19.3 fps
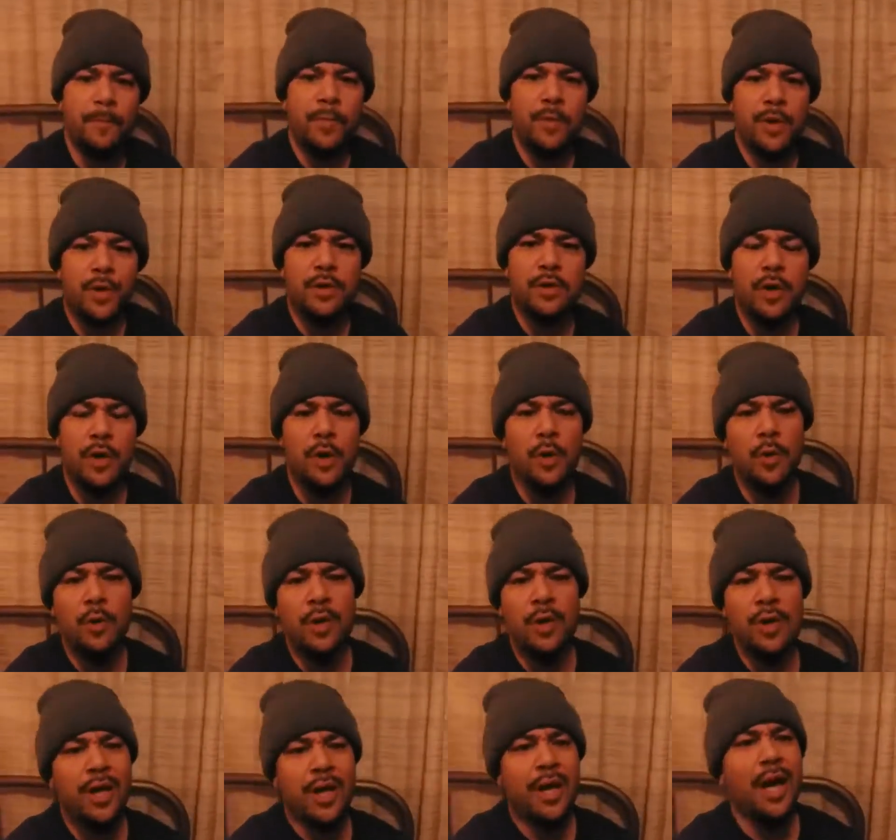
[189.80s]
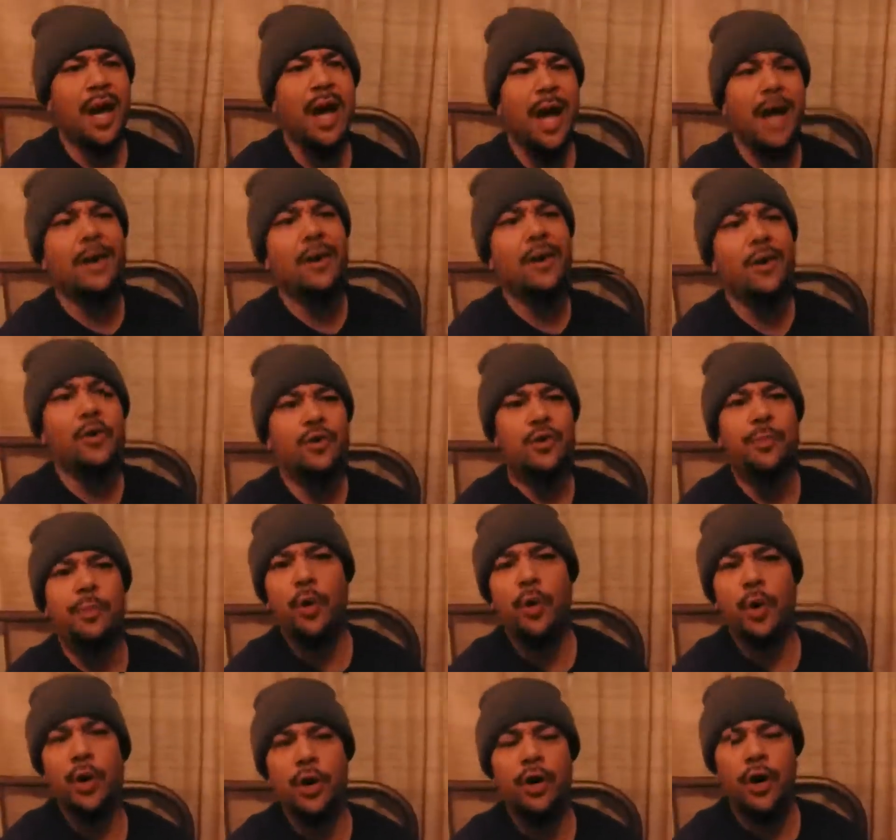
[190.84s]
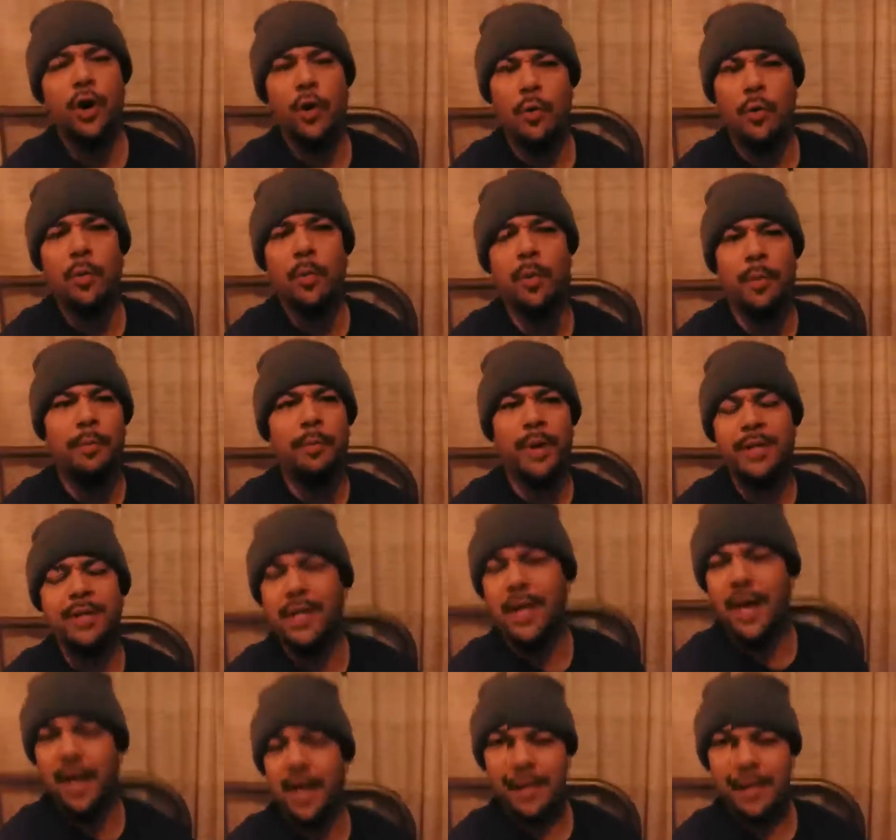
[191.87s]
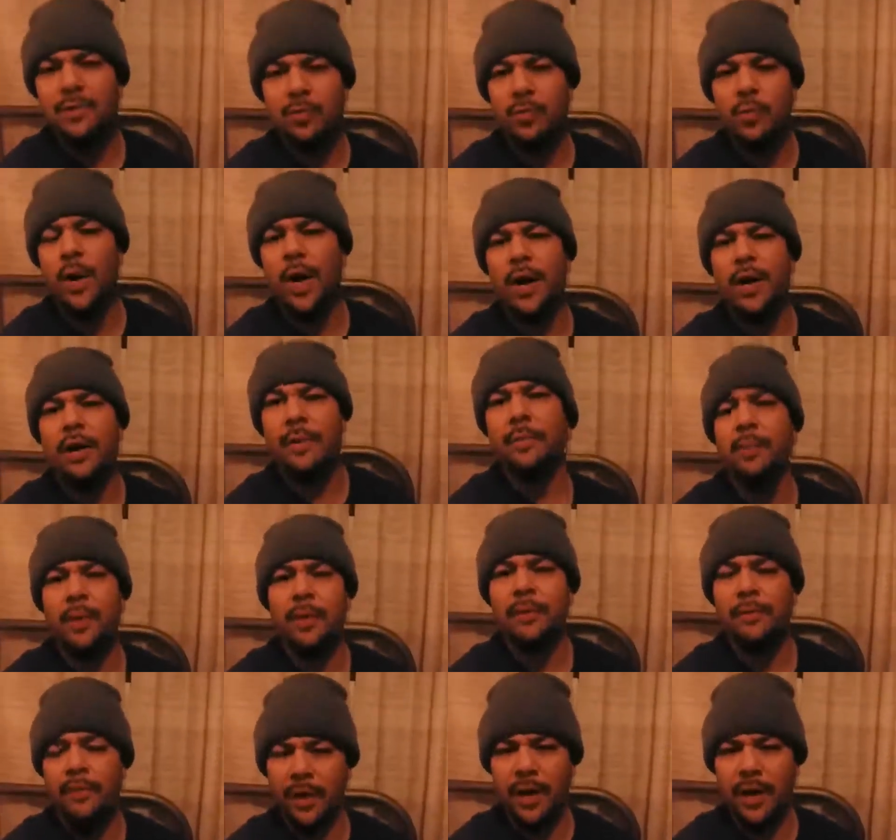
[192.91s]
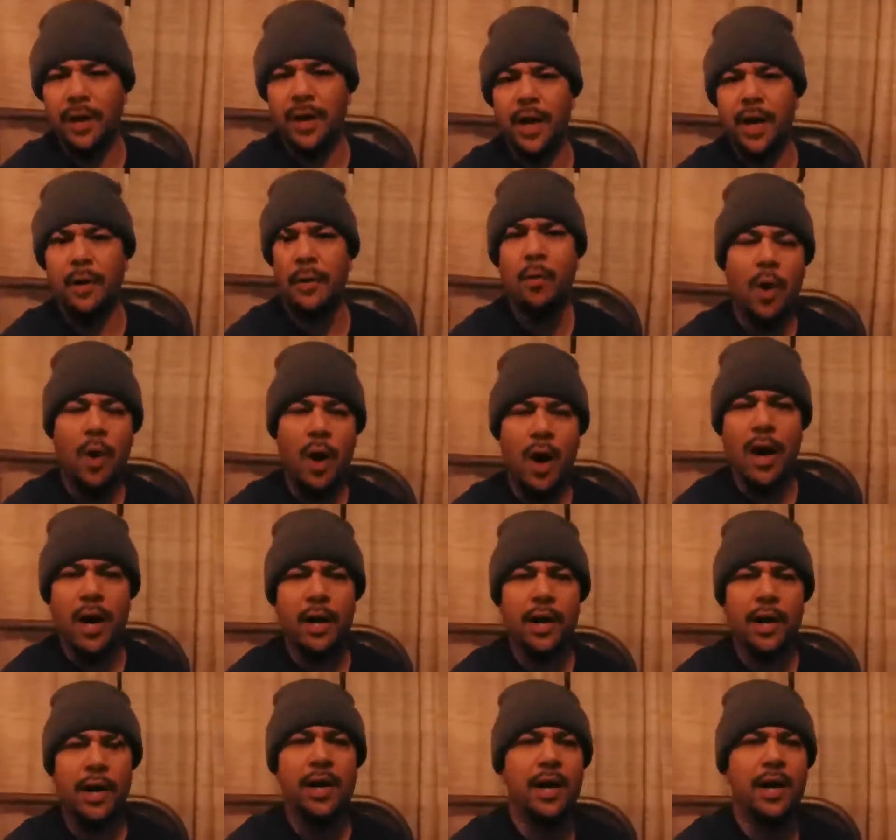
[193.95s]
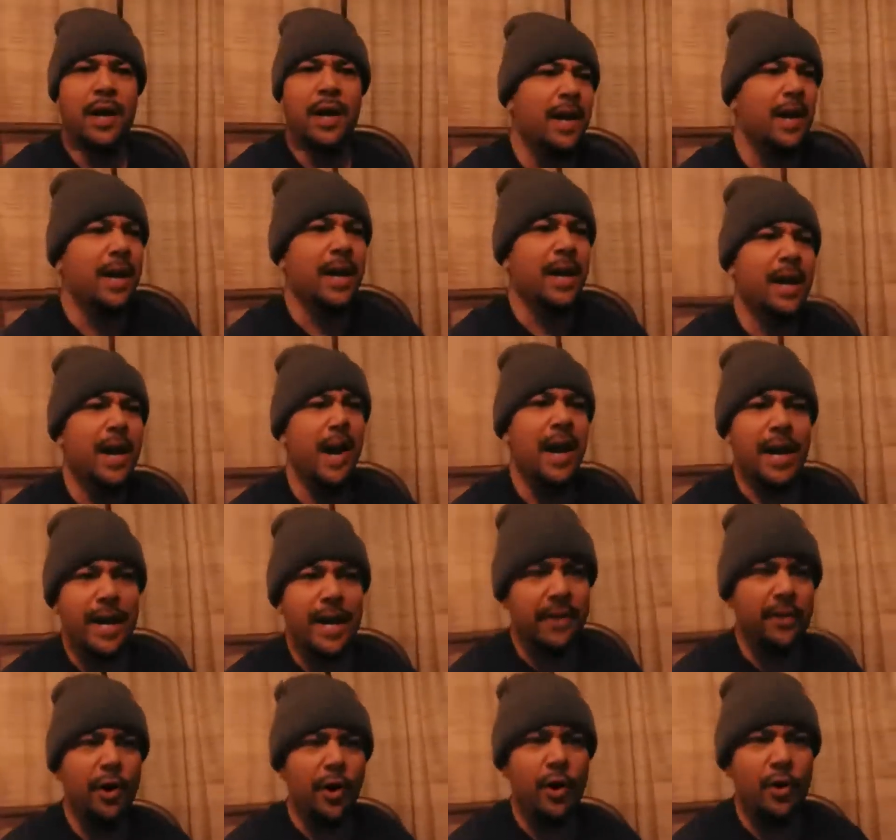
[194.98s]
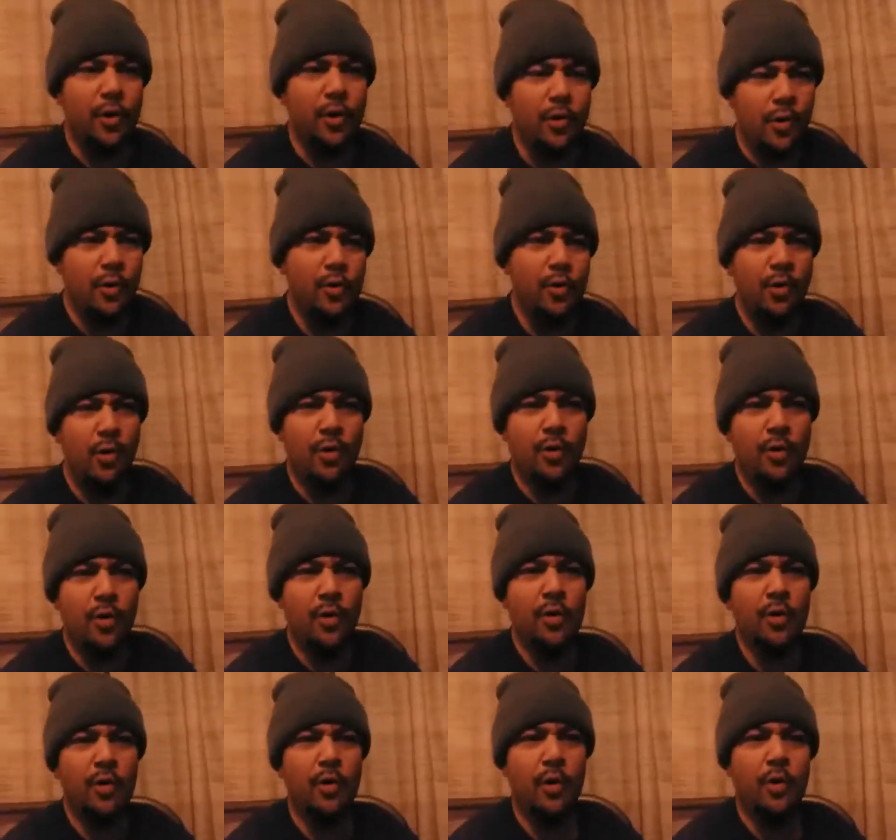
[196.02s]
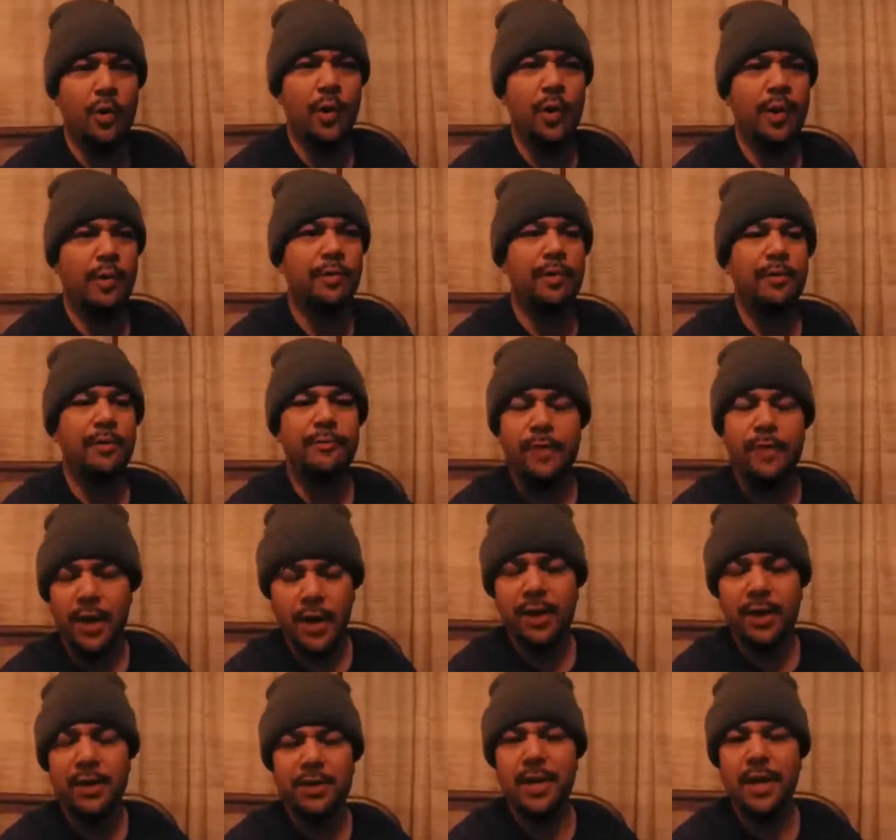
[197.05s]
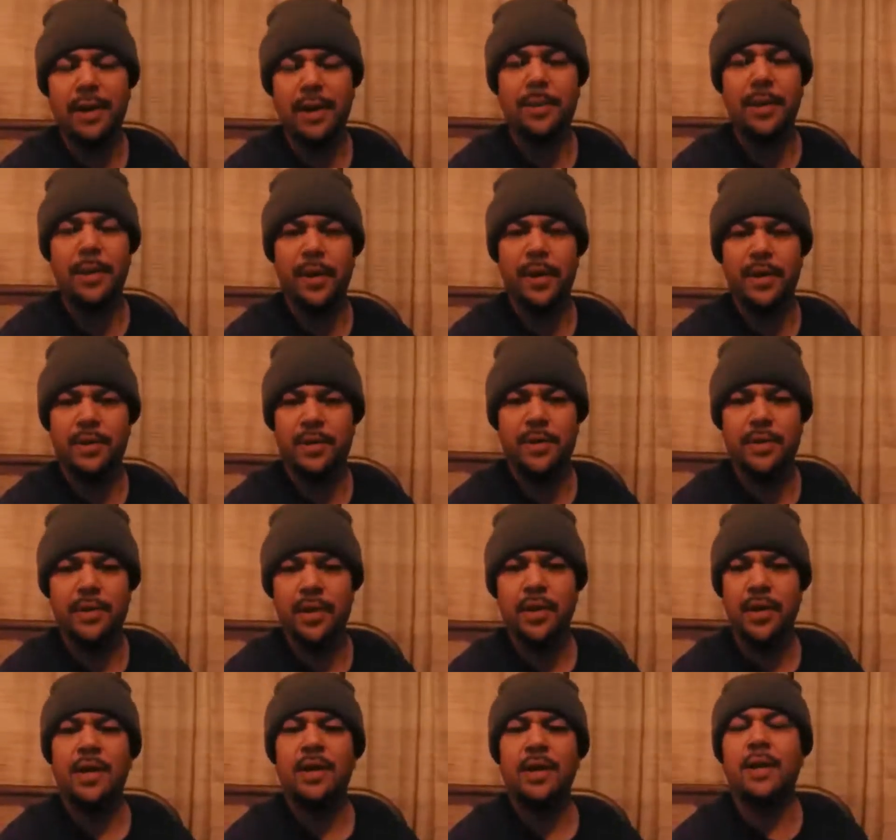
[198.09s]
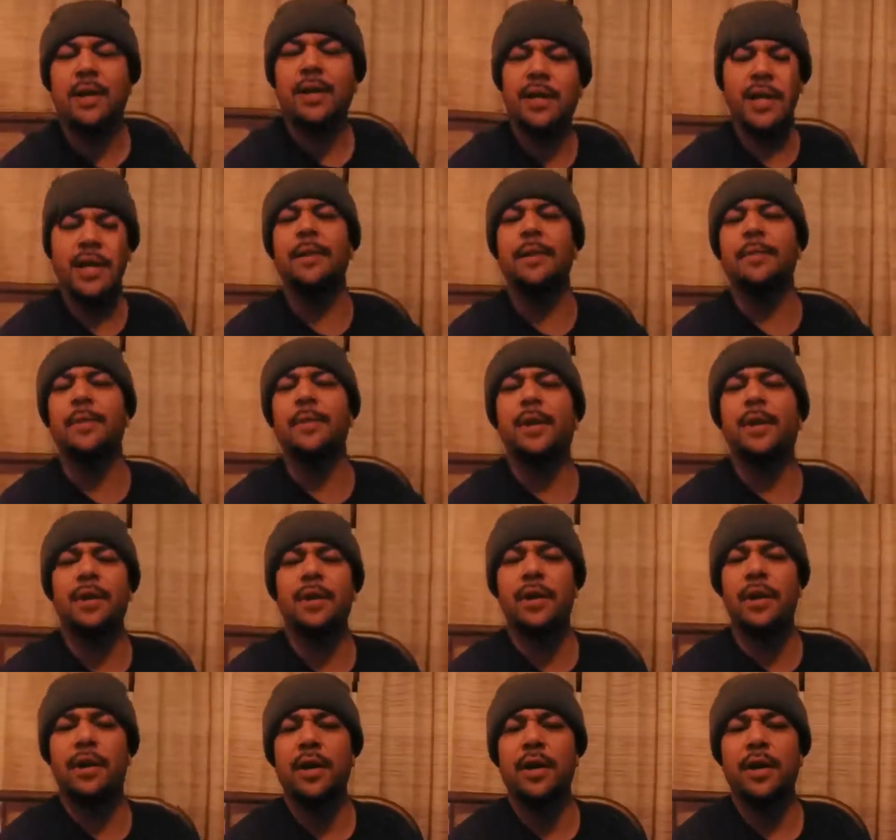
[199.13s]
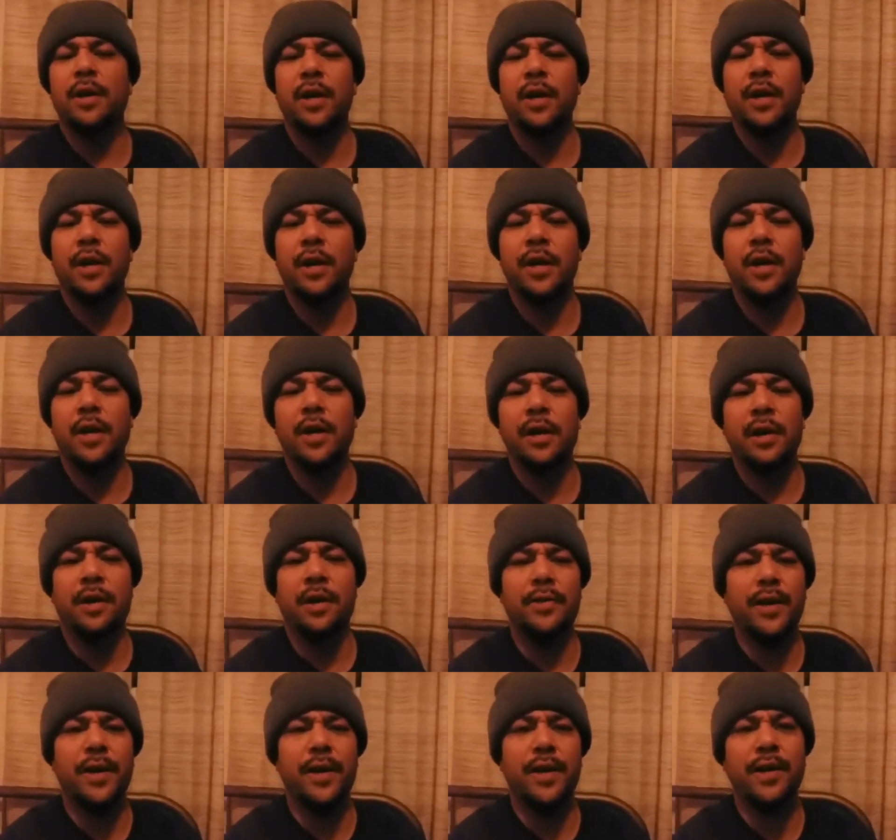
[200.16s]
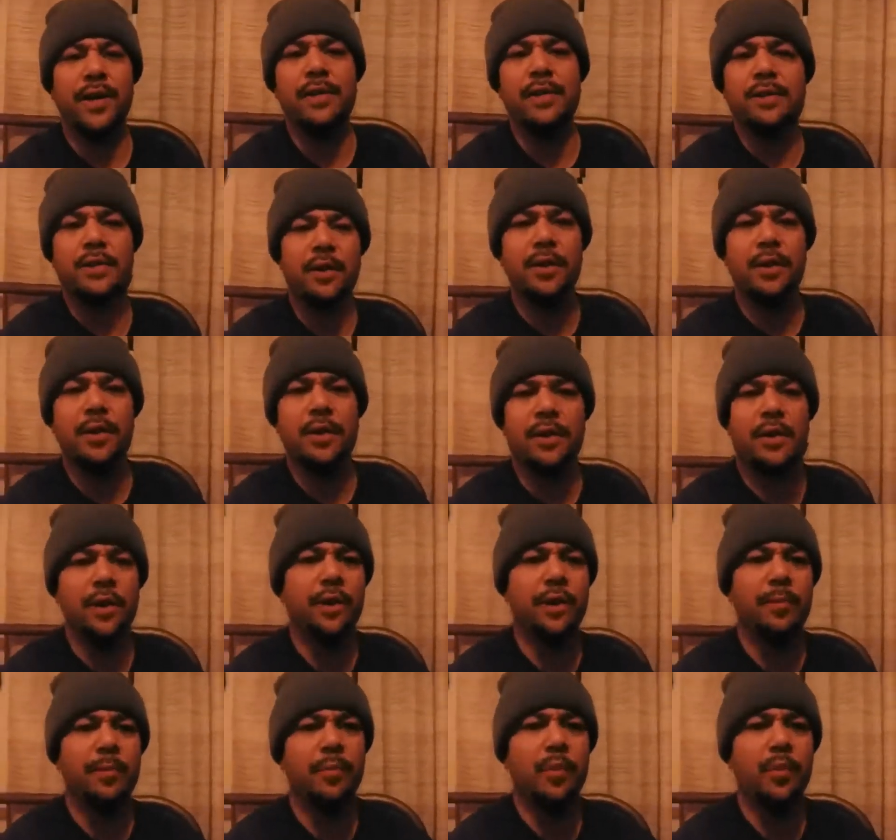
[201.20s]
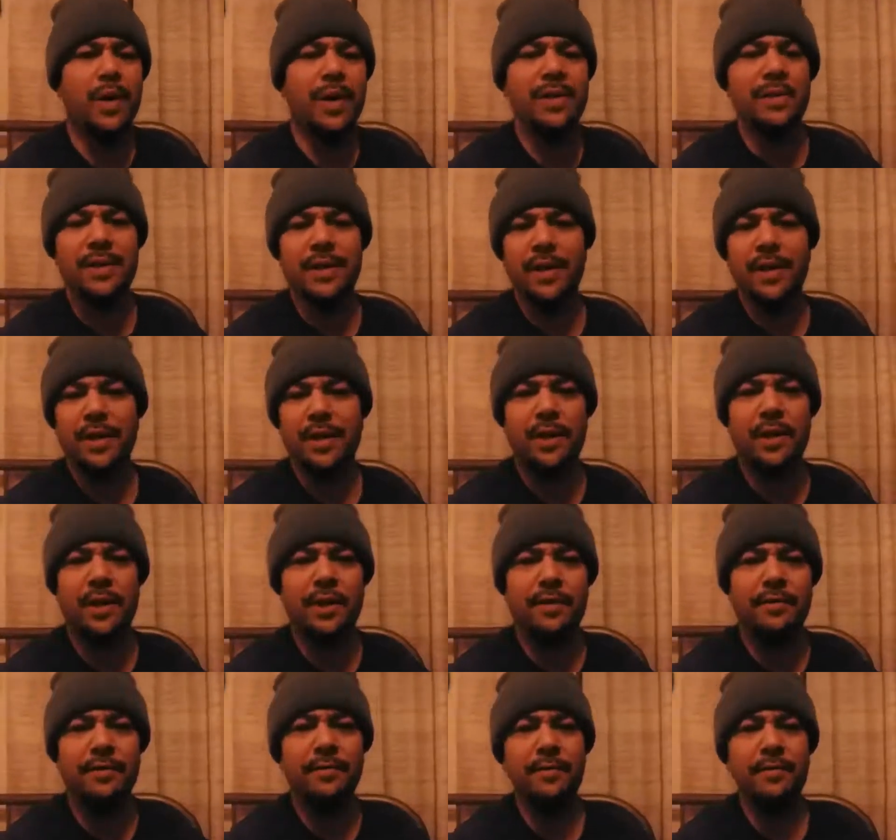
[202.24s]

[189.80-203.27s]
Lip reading: So I don't support no bitch ass random motherfucker named Juan Guaido or whatever the fuck his name is, claiming that he's the president of